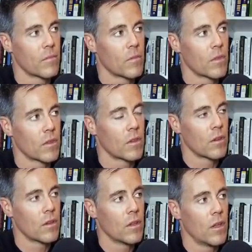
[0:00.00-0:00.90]

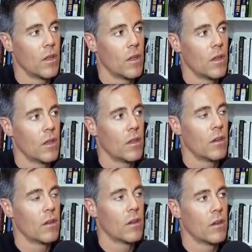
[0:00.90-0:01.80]

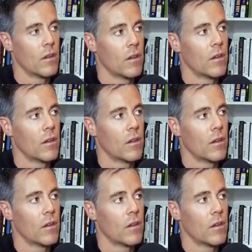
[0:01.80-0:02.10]
This person isn't speaking.